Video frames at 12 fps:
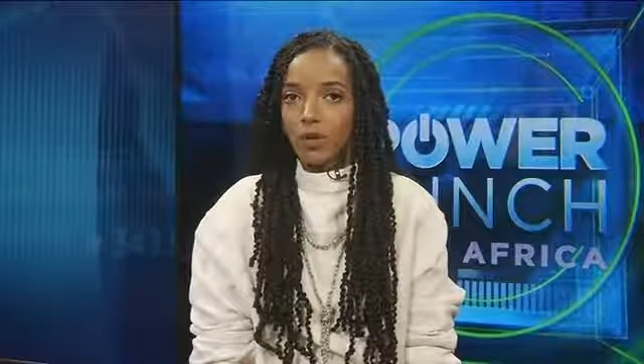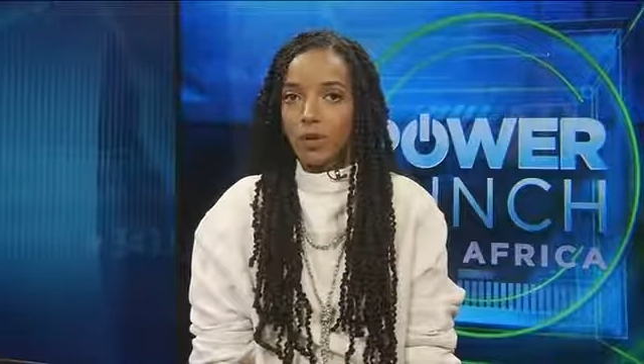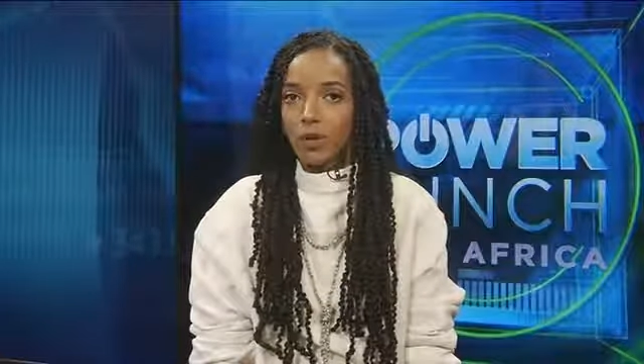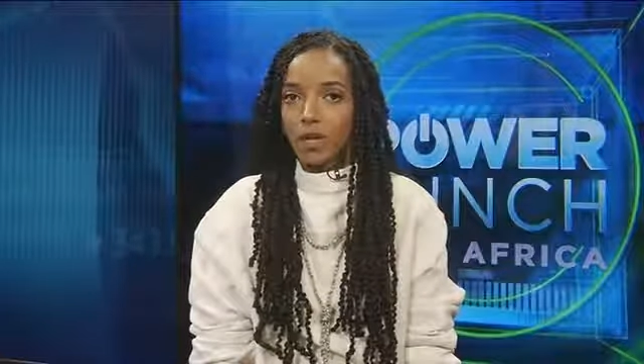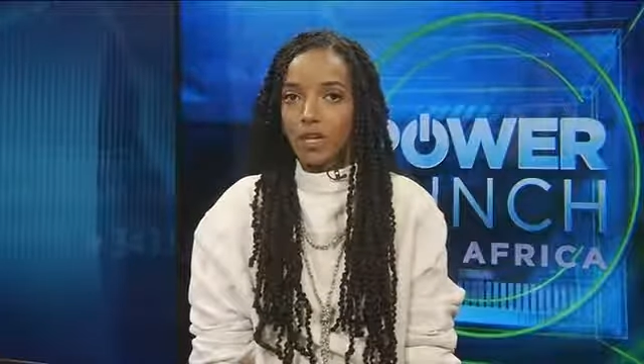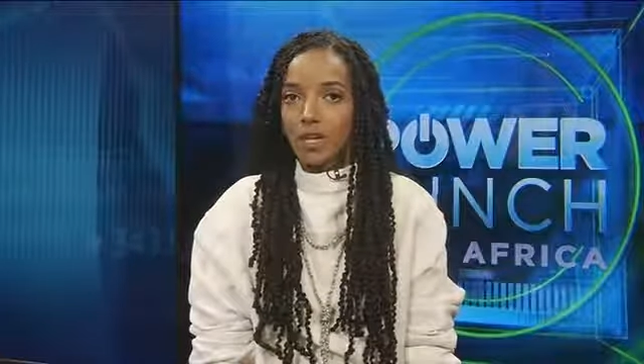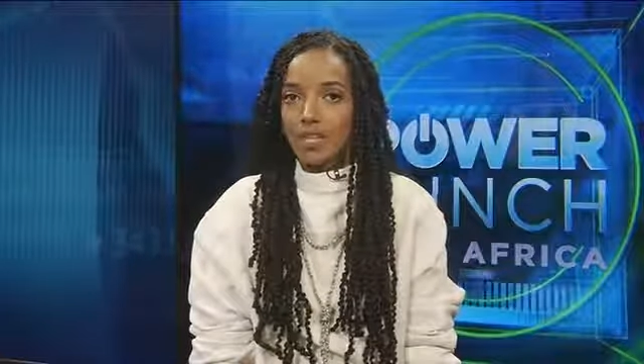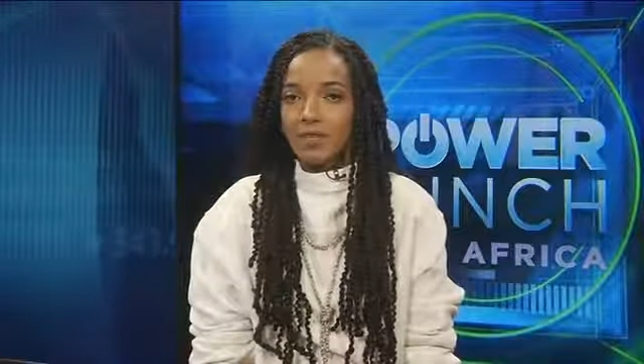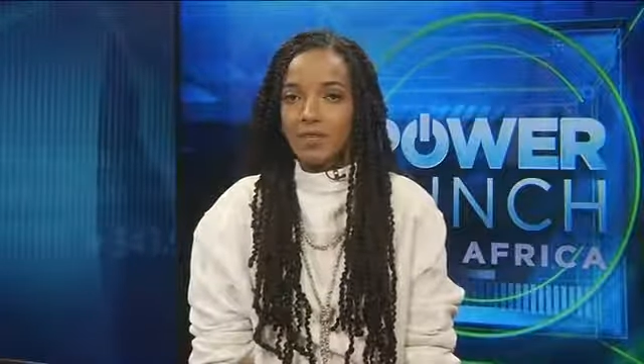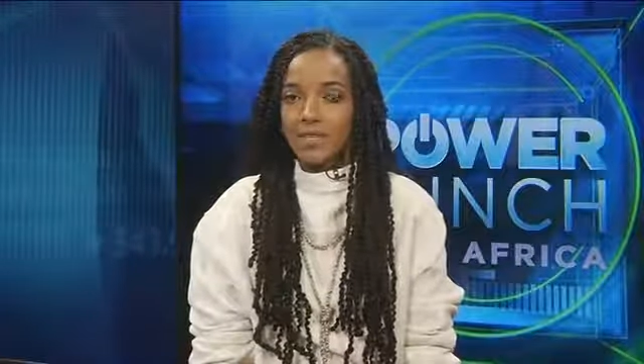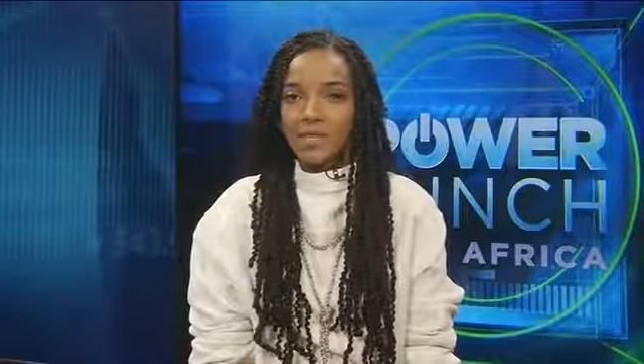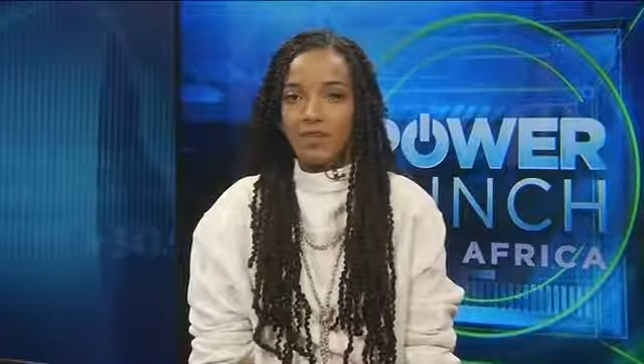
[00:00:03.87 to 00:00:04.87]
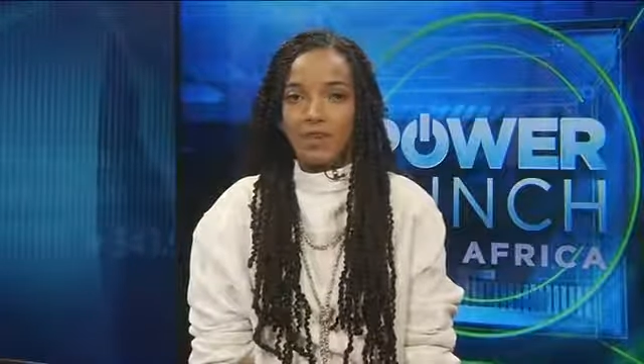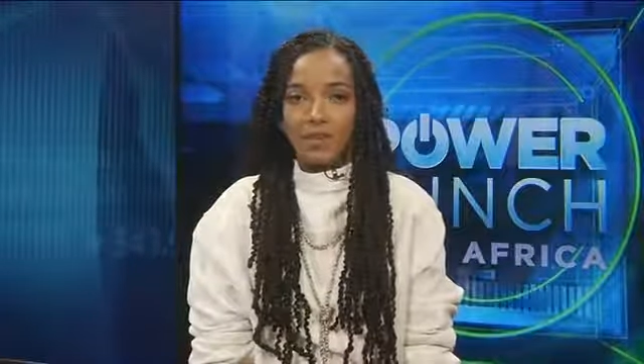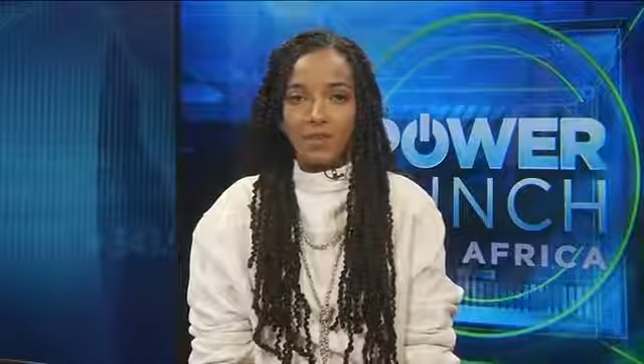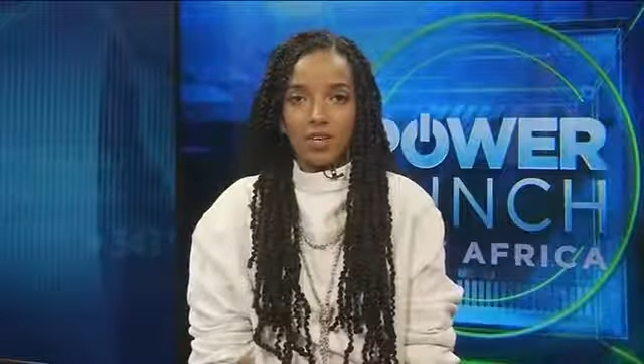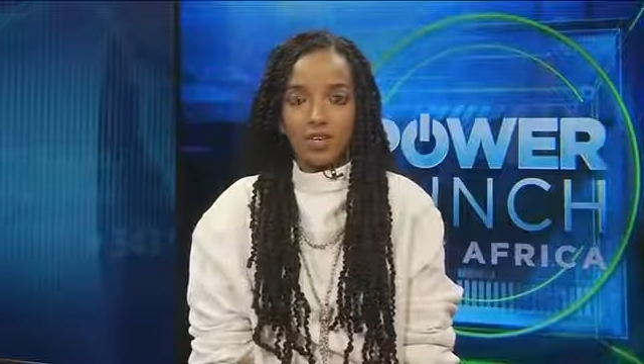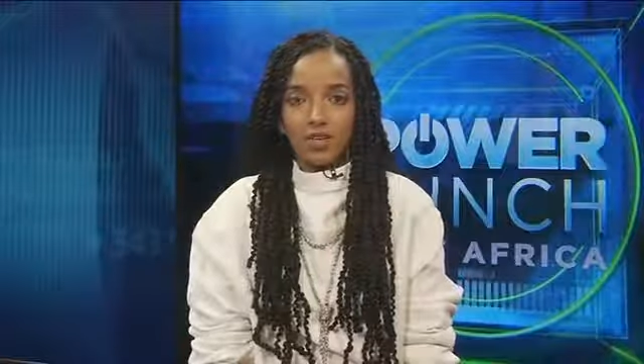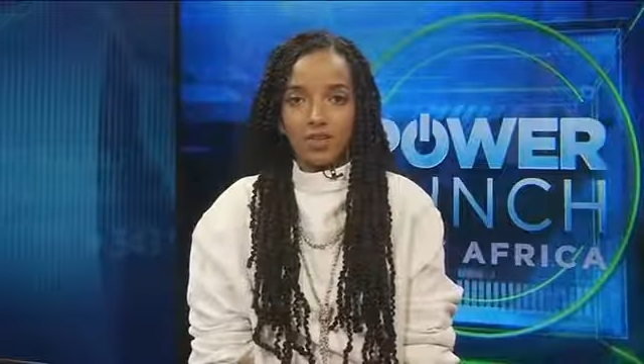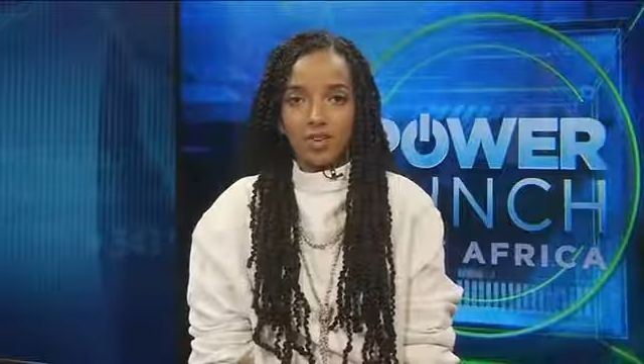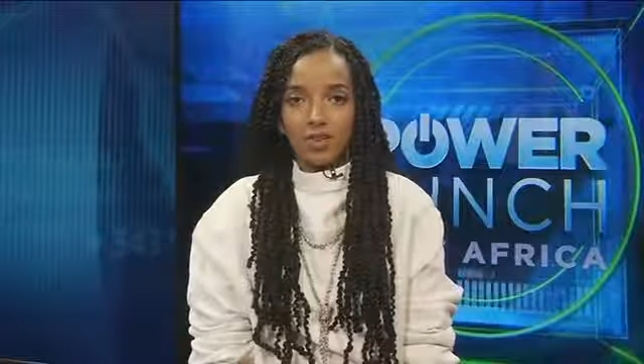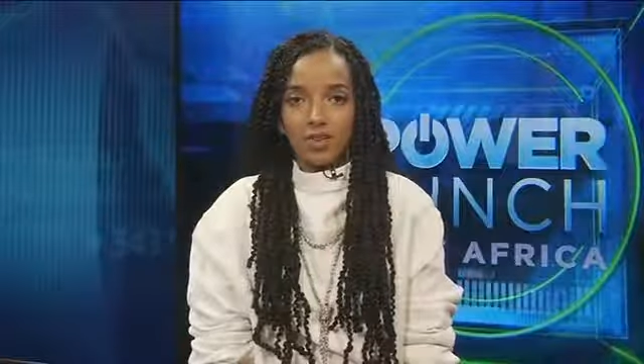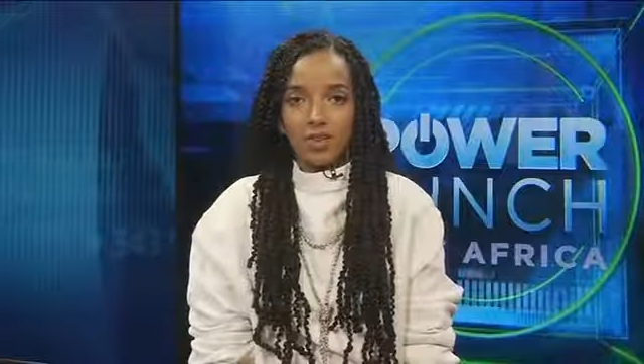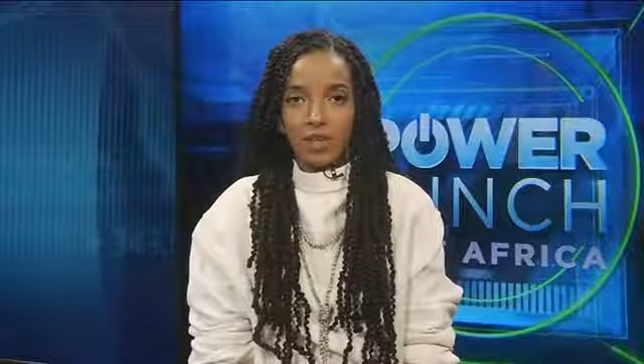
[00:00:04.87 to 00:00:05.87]
oil has been discovered in South
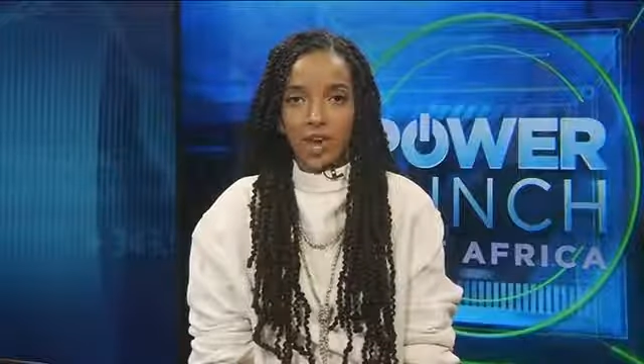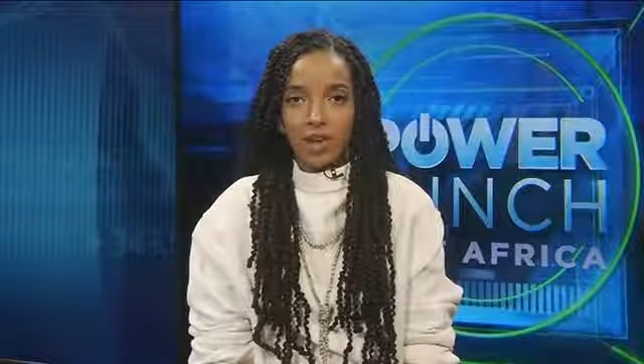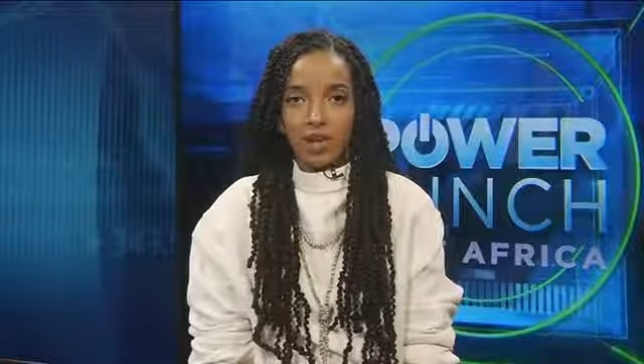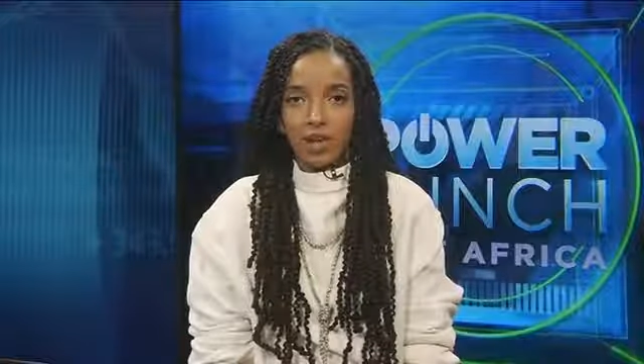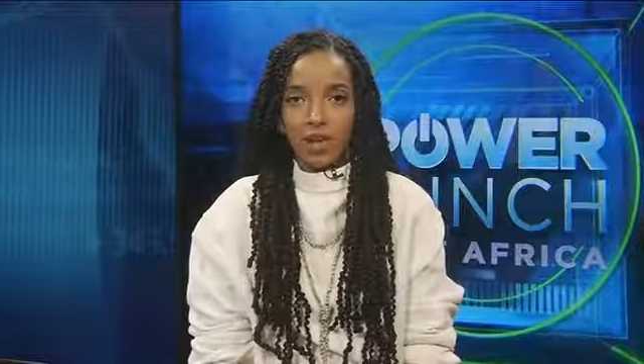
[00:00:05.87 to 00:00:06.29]
Sudan.